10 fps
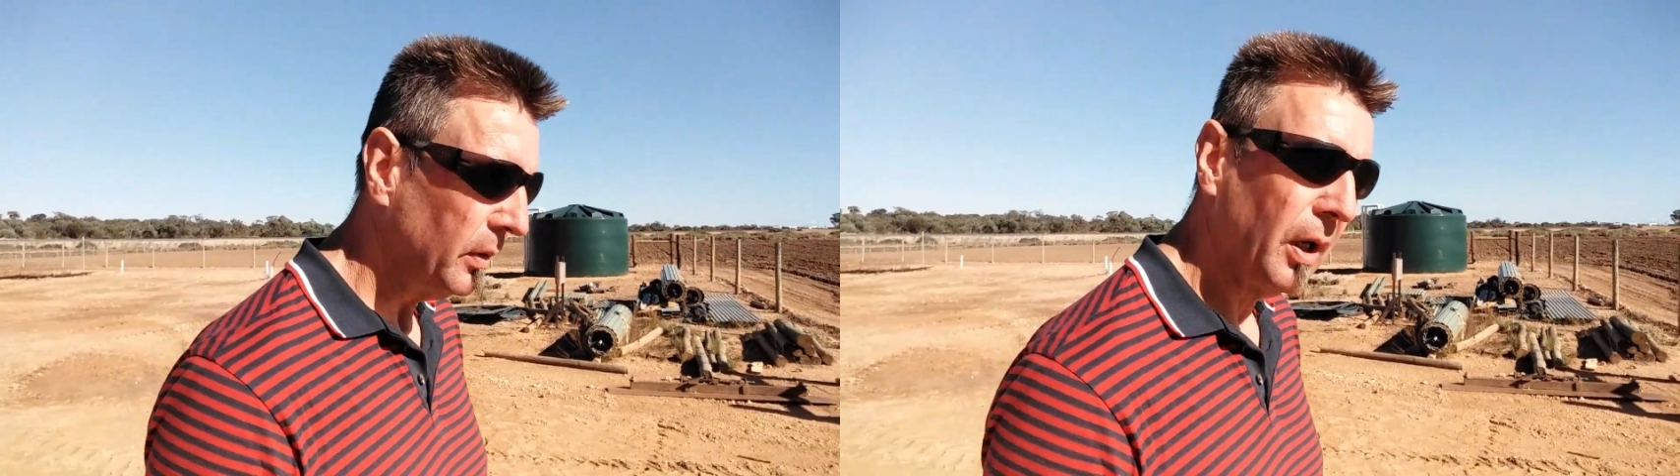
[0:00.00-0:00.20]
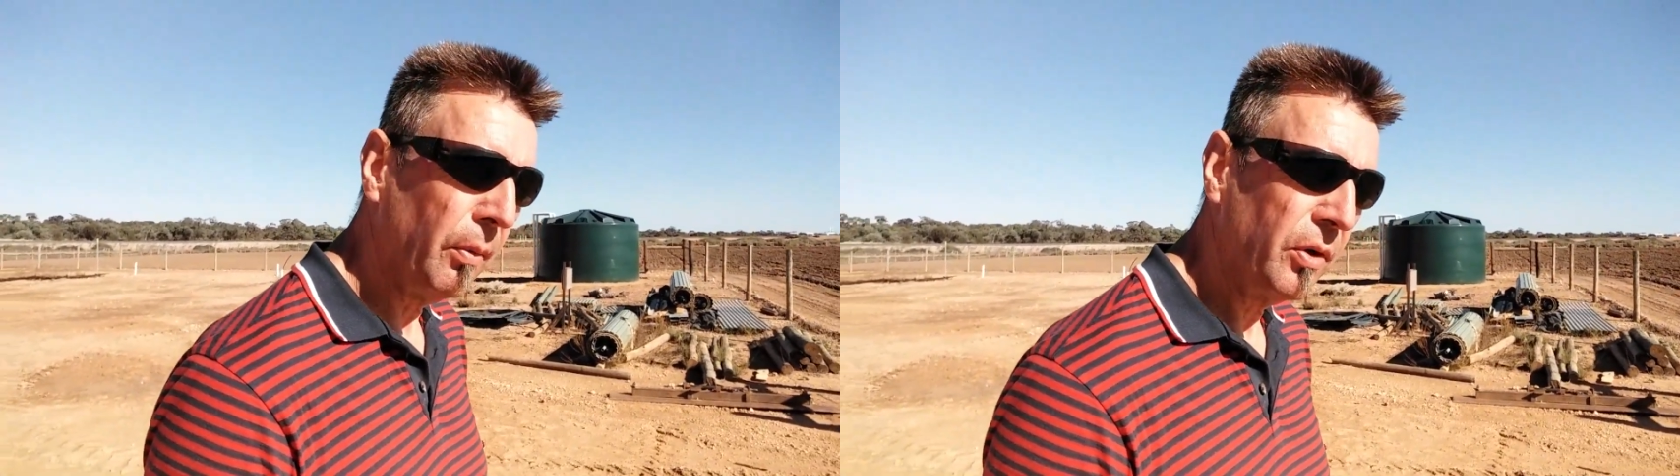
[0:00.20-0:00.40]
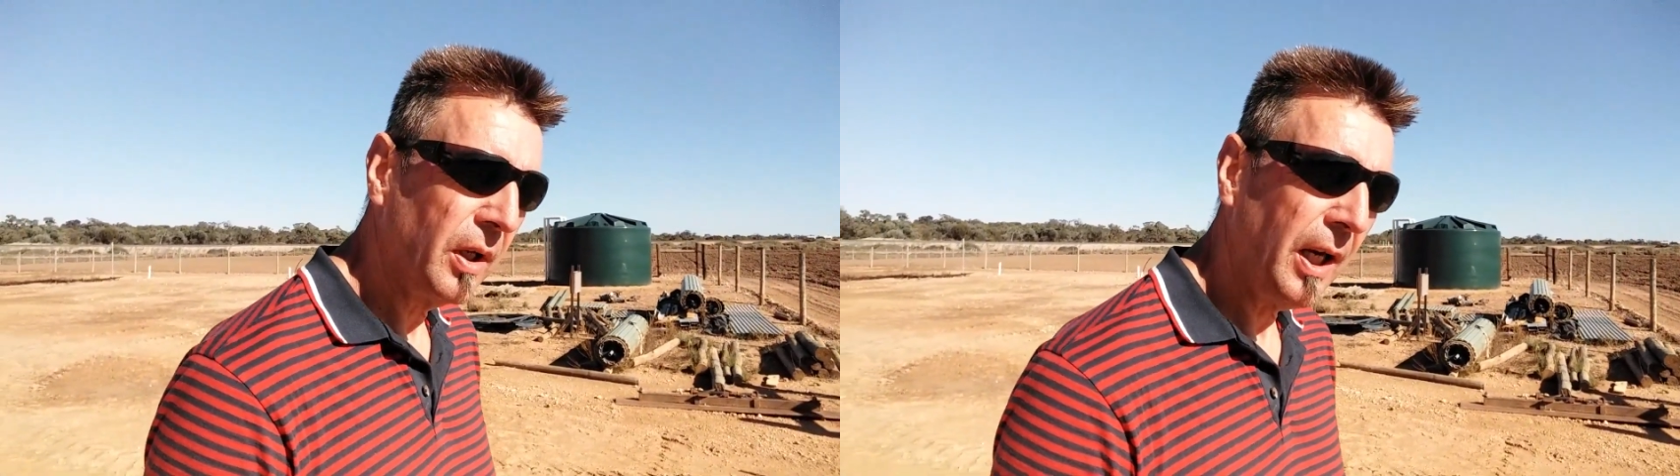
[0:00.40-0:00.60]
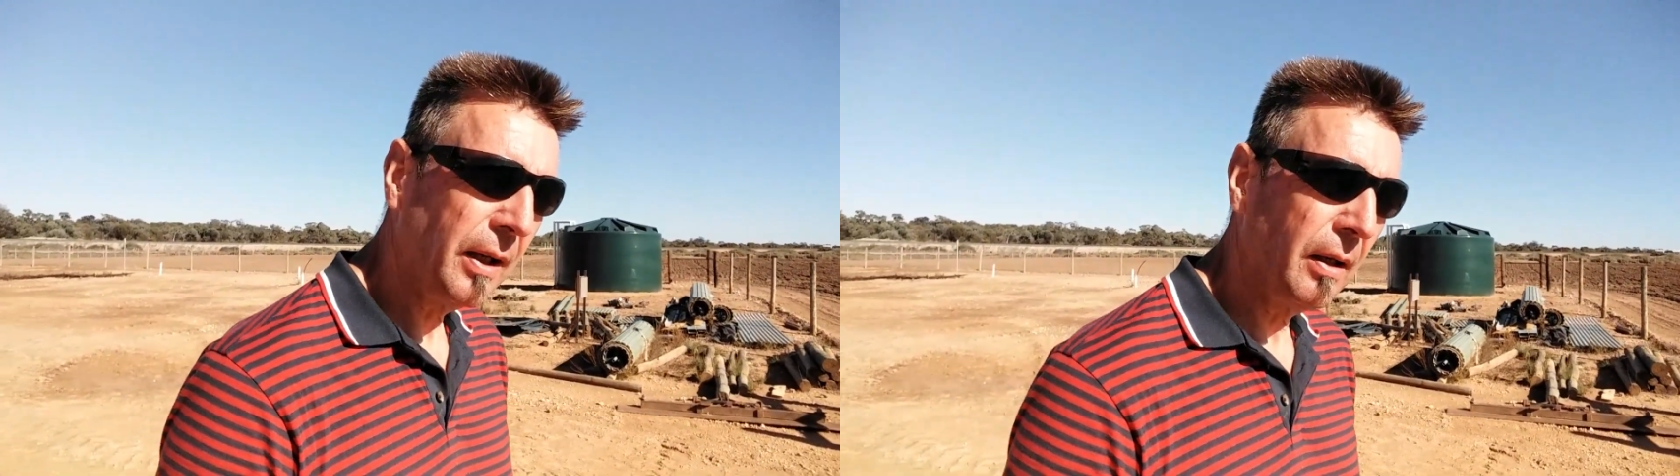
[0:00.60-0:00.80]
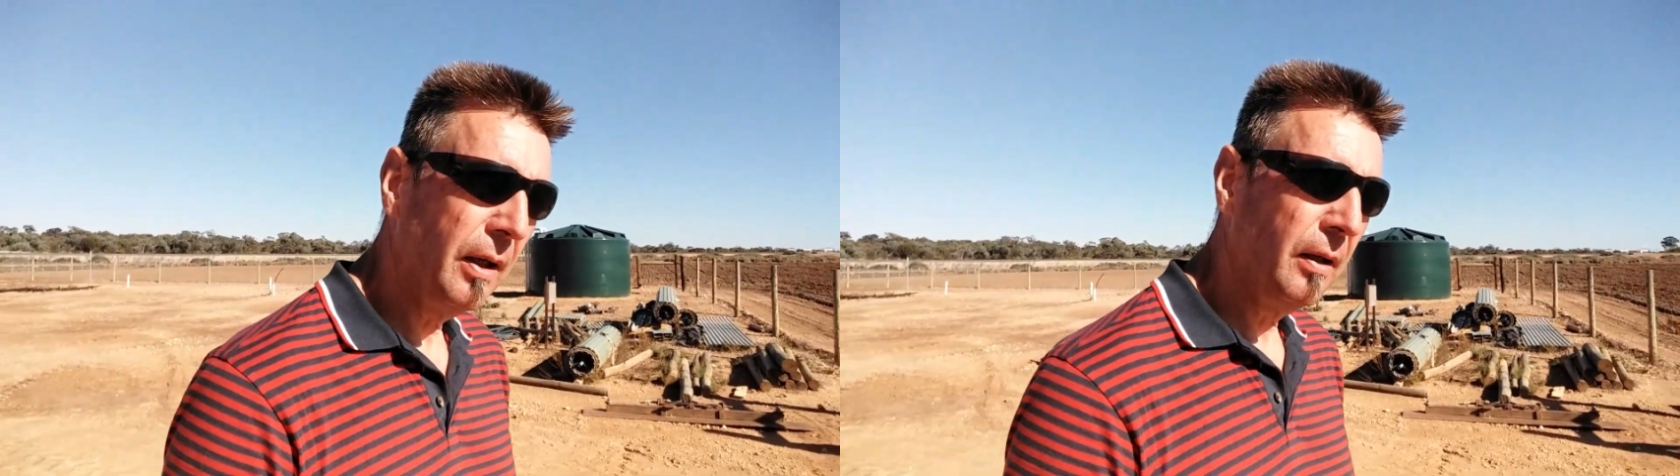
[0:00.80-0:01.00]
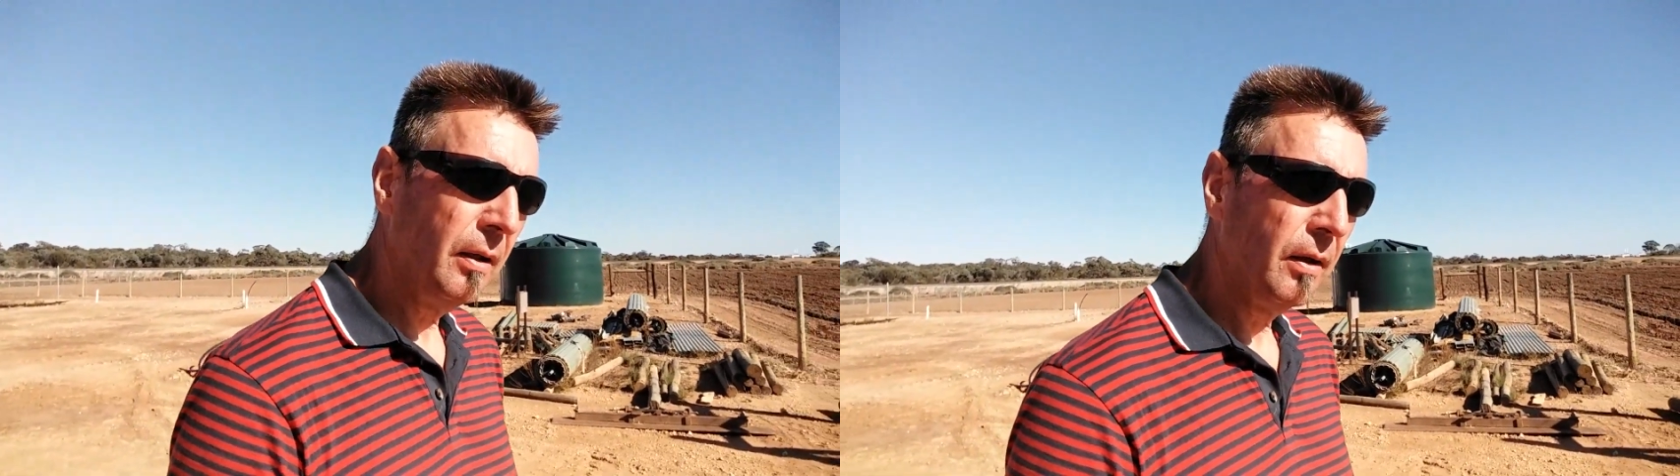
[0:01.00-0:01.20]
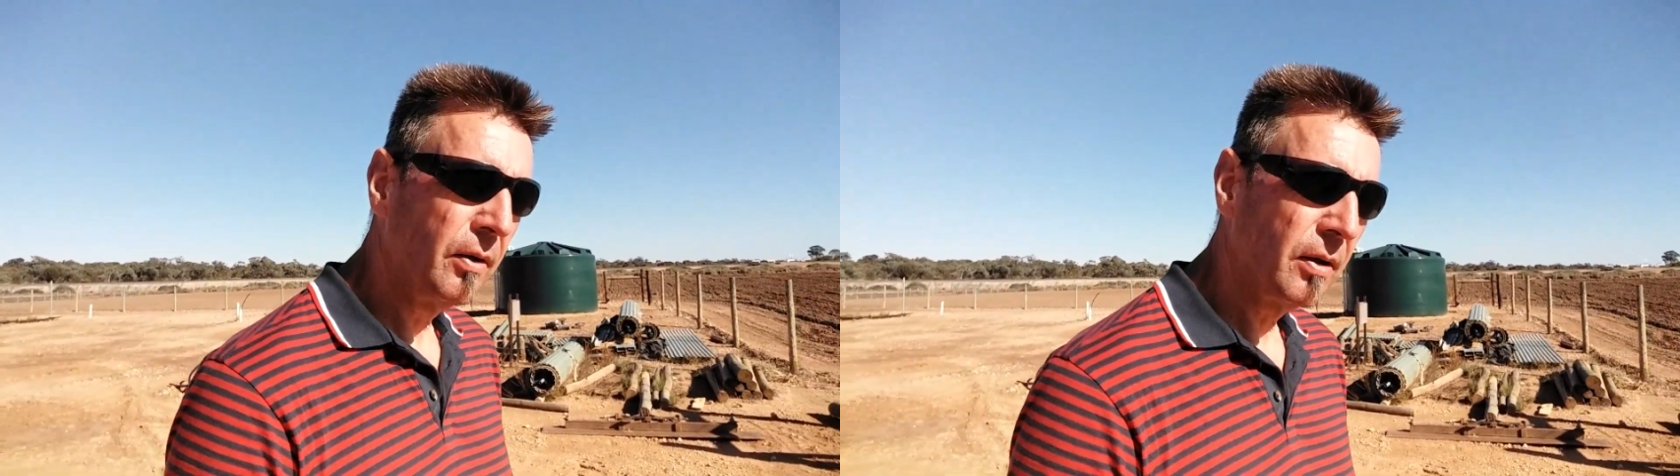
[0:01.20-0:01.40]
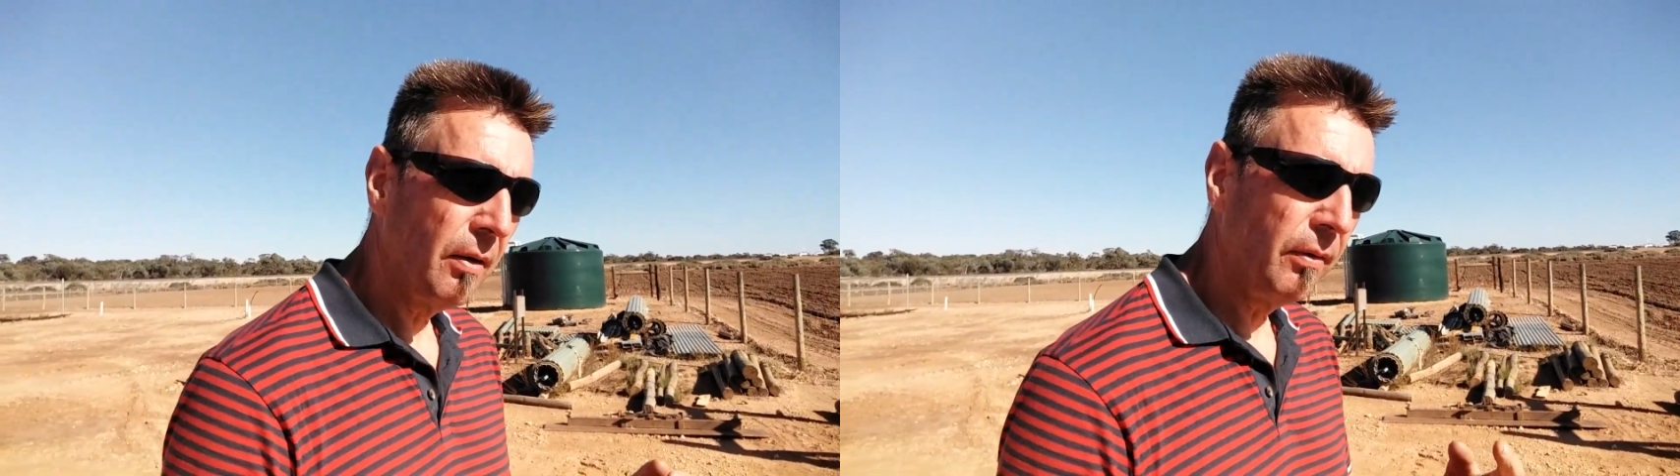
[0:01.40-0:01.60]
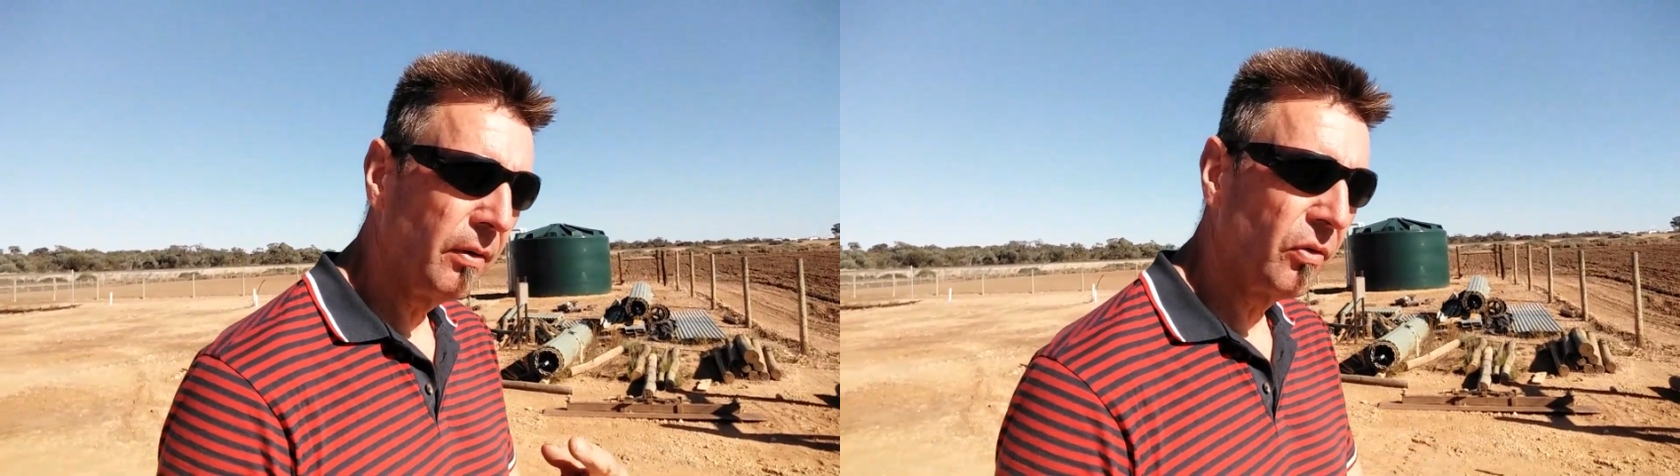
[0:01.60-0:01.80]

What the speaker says: Now, we stayed in the south of